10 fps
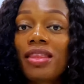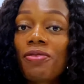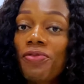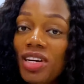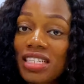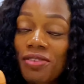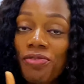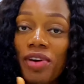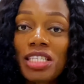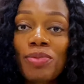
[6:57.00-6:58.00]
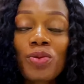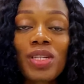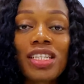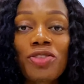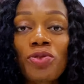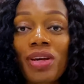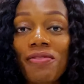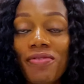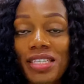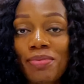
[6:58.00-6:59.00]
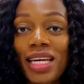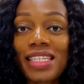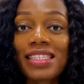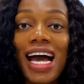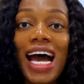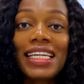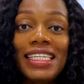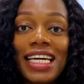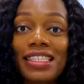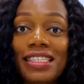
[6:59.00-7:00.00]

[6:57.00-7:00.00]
The first difference between these two investments are their